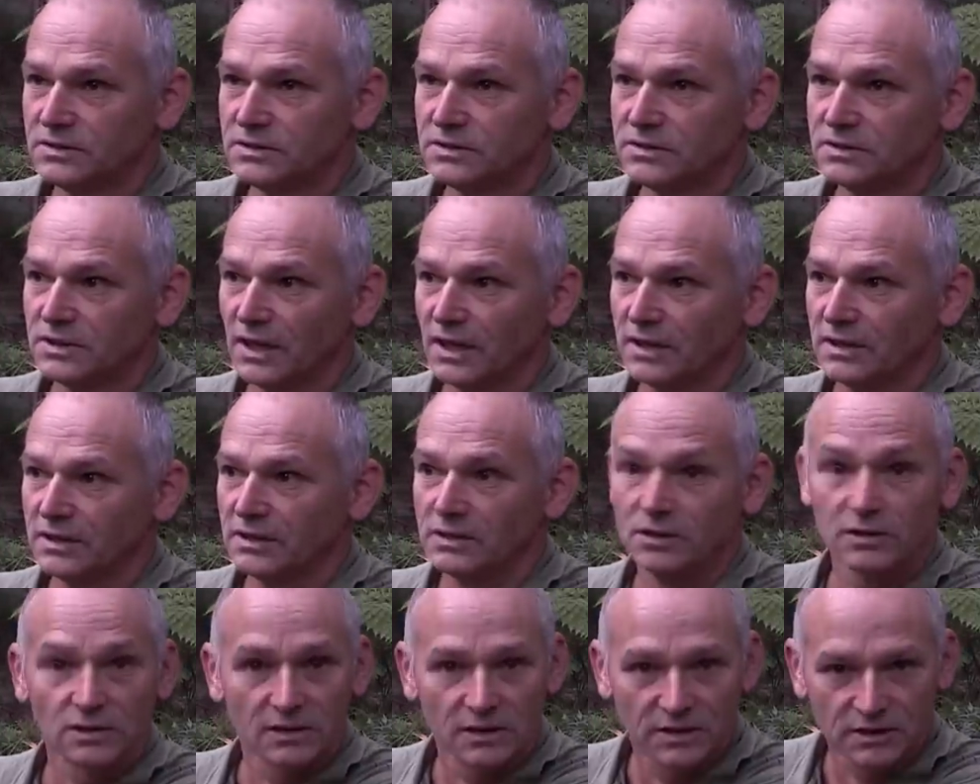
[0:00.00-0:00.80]

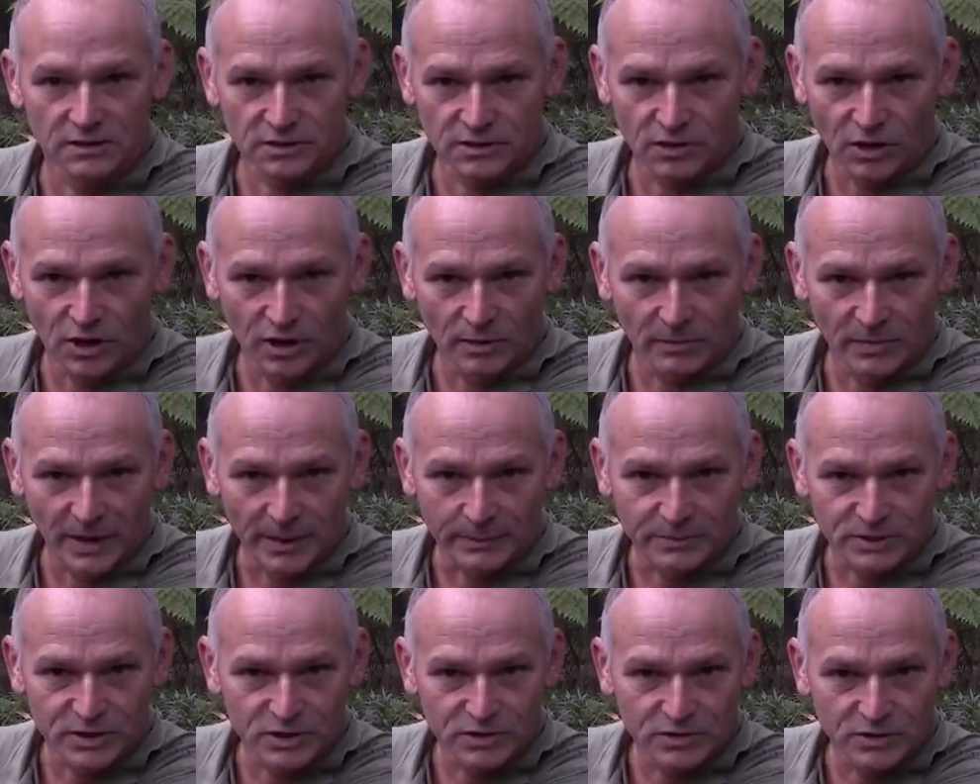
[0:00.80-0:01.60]
take time
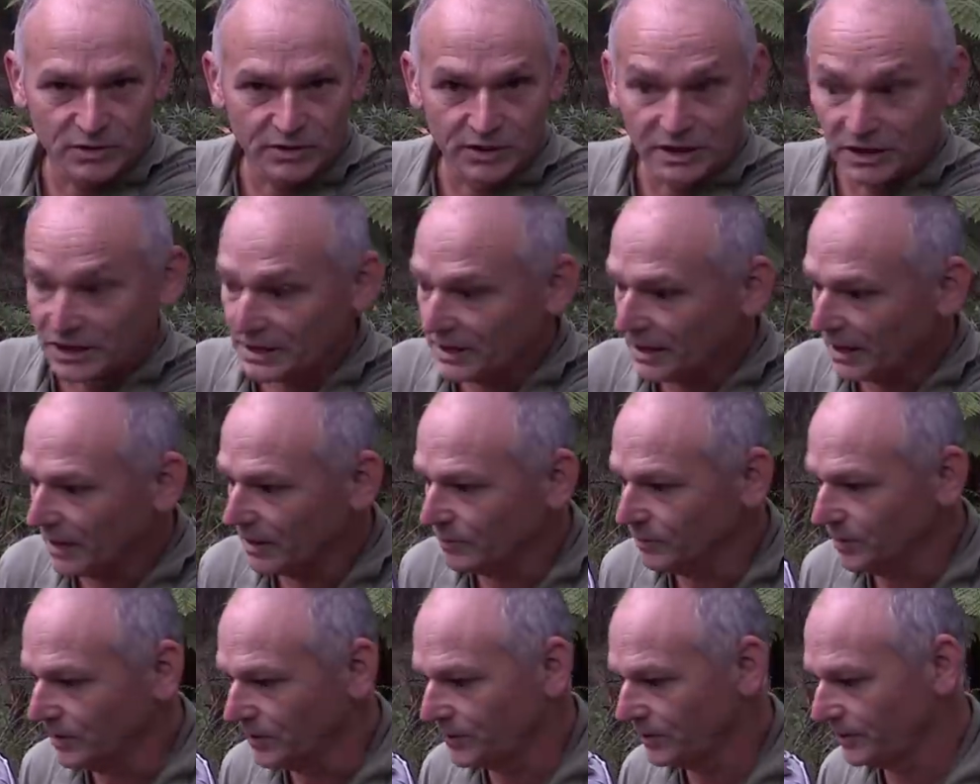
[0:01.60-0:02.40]
lapse during the
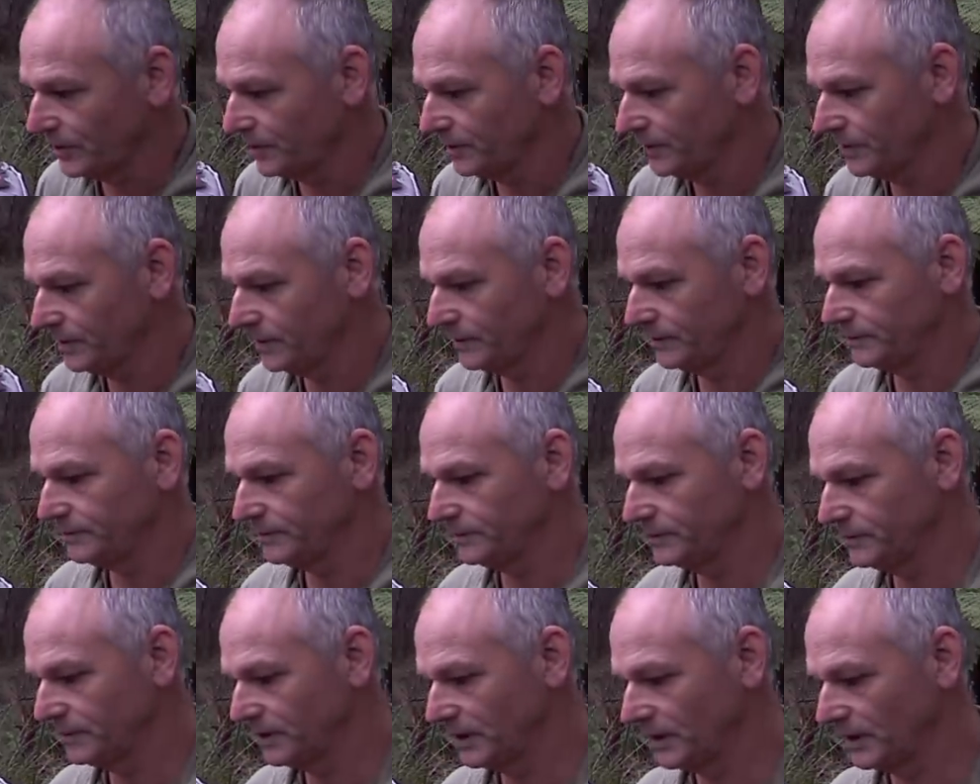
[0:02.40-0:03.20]
day with.
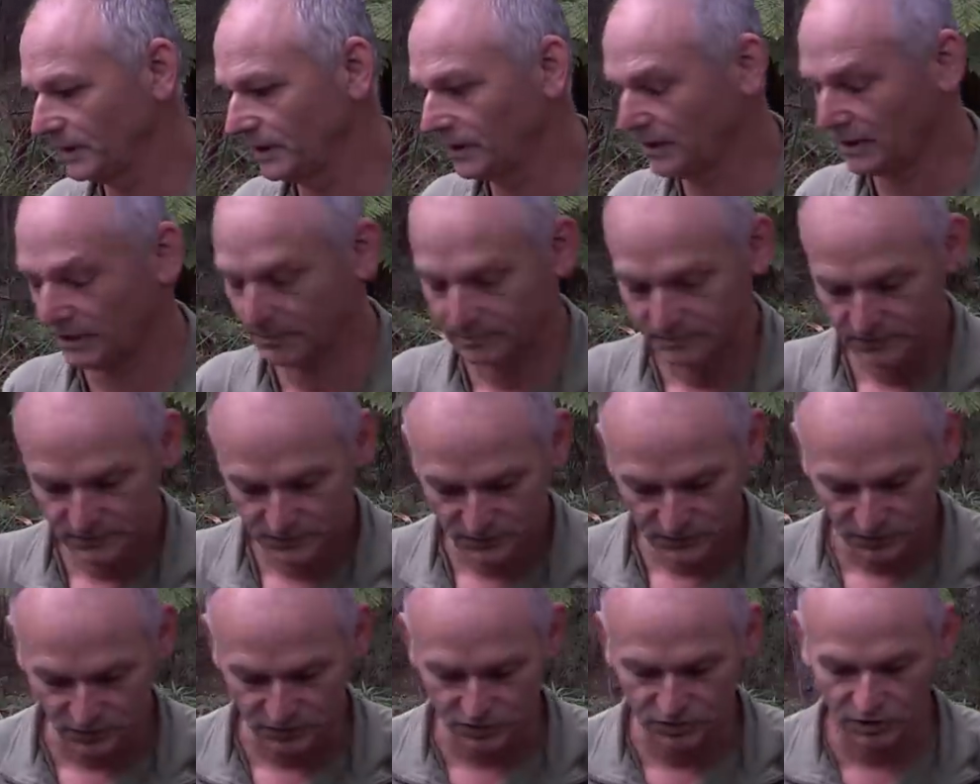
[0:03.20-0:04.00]

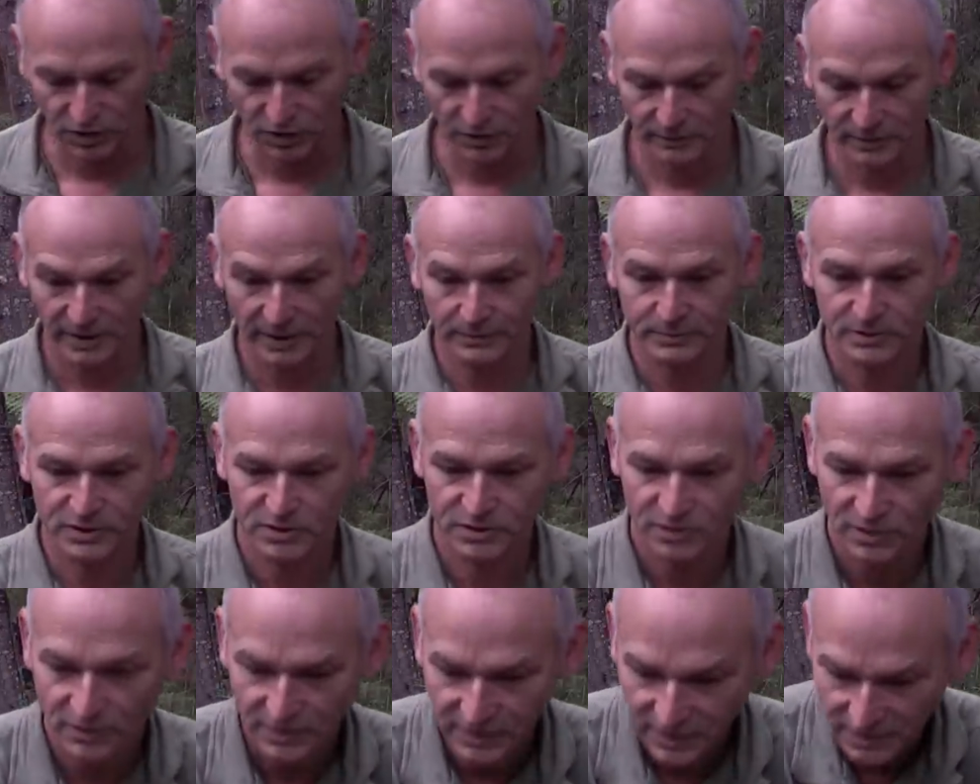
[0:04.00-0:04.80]
Not time lapse,
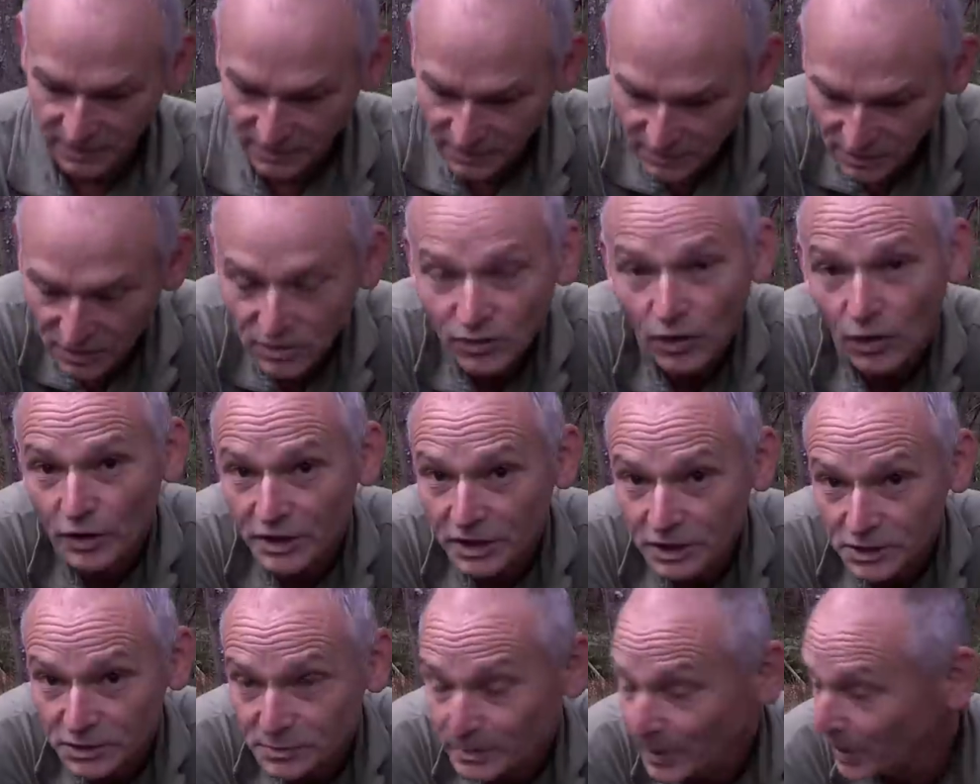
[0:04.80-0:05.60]
sorry, long
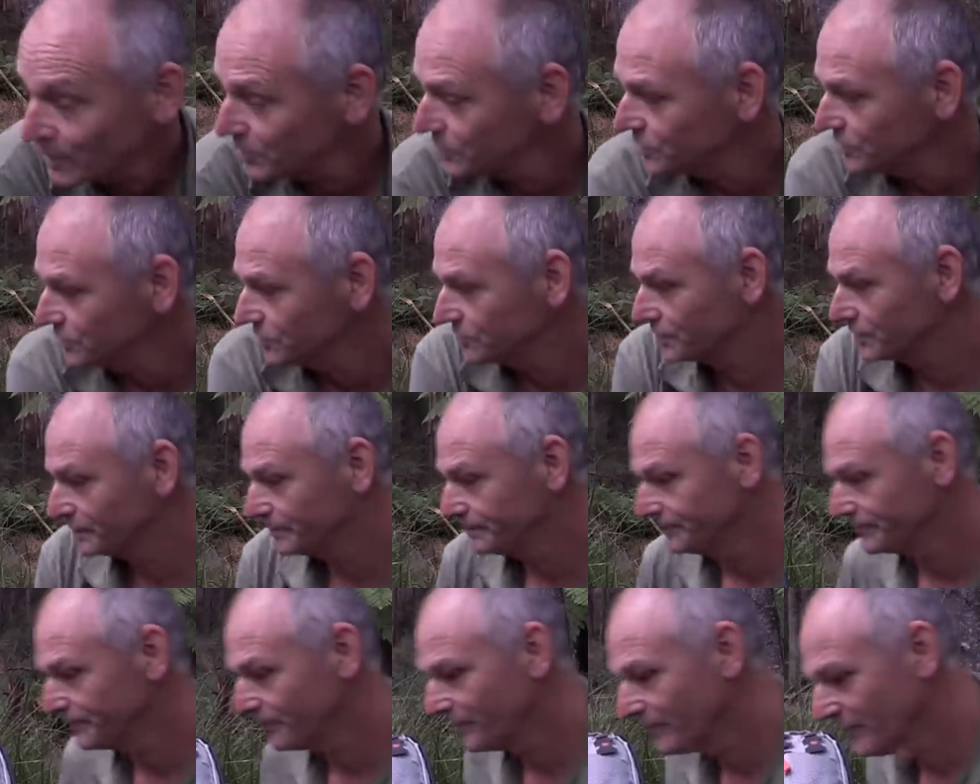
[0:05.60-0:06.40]
exposures.
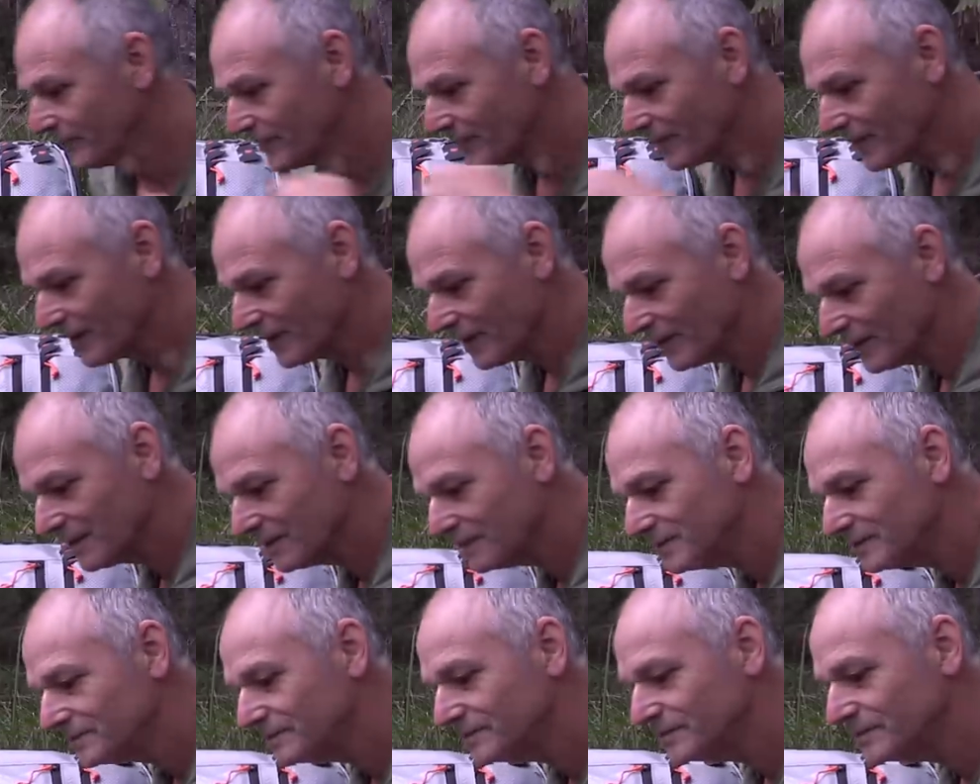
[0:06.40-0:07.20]

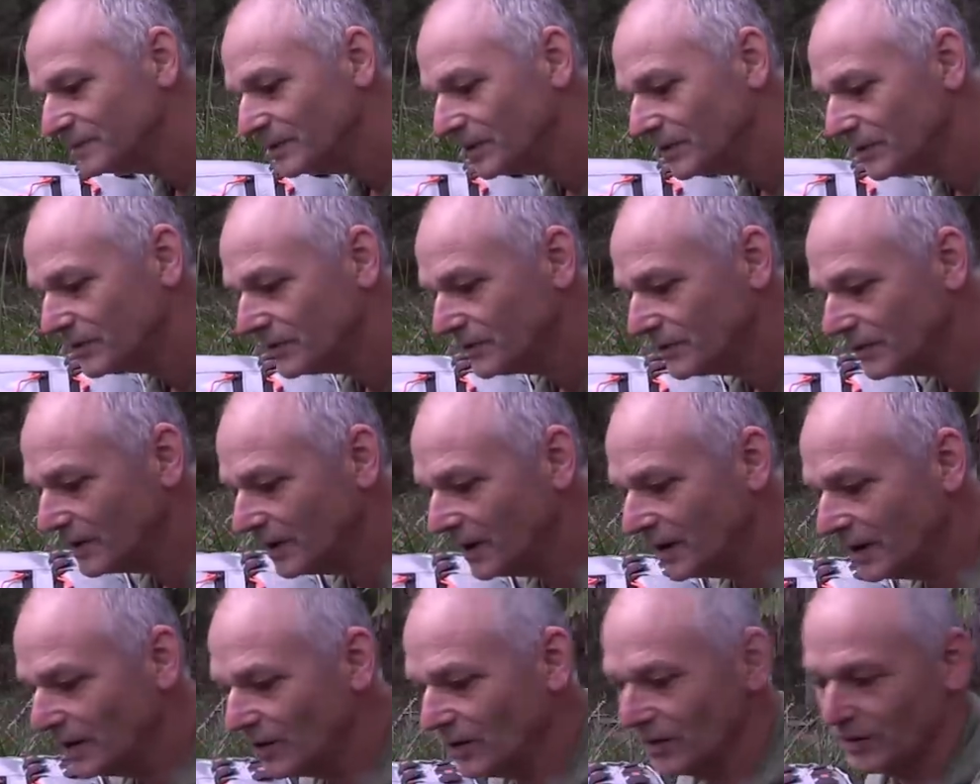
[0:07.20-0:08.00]
With,
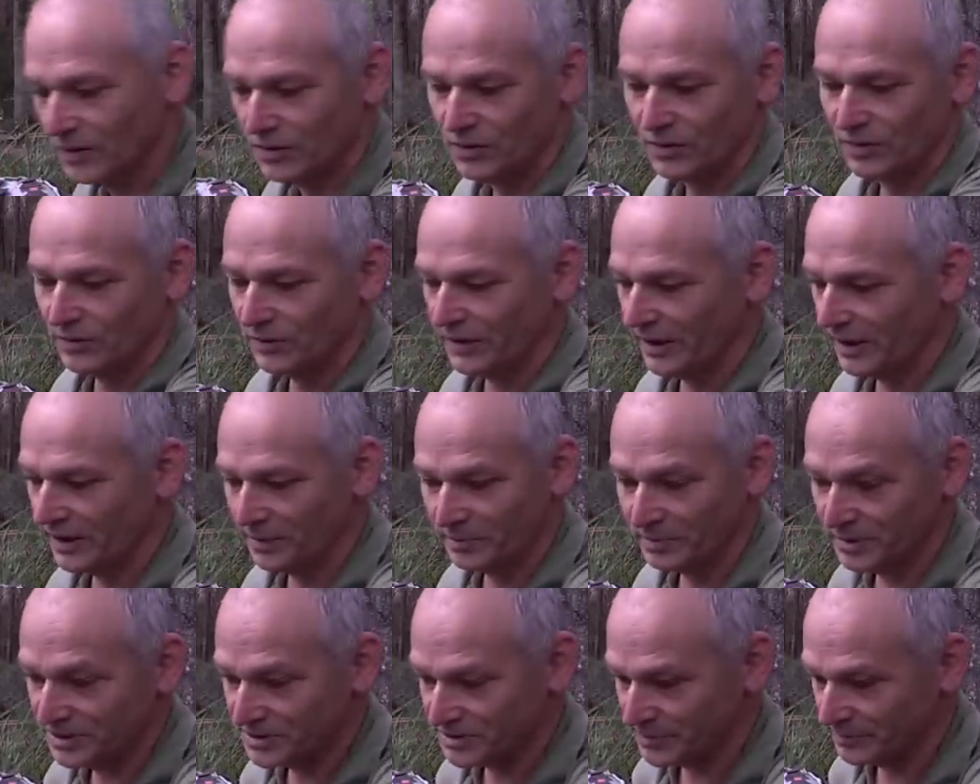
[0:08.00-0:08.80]
I've got all the other
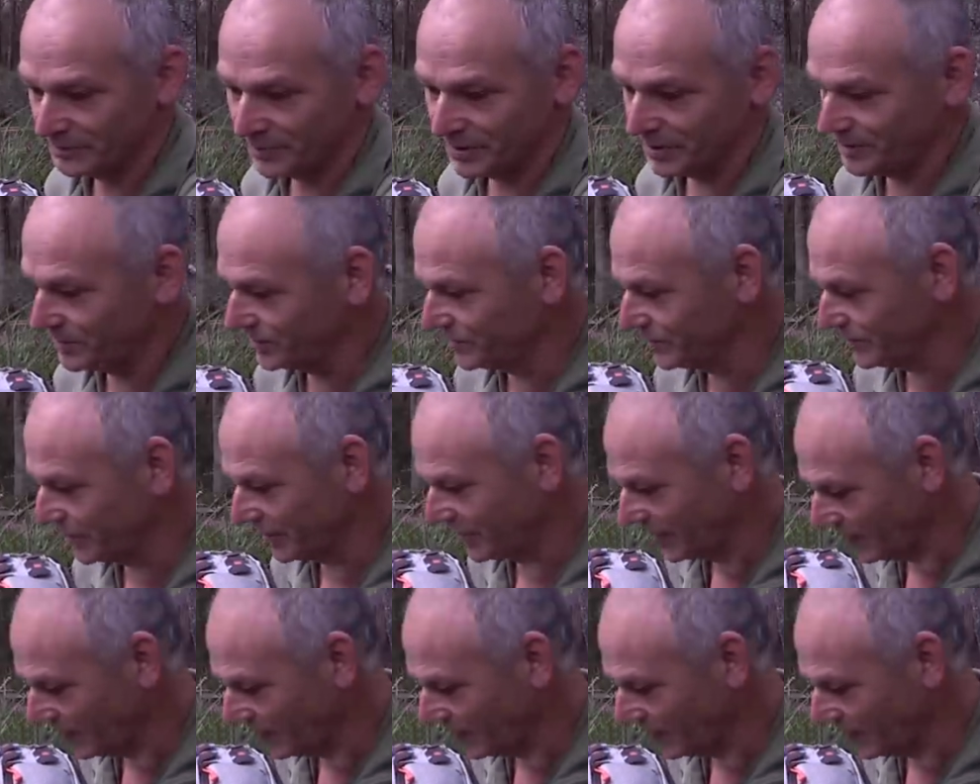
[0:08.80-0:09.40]
bits and pieces that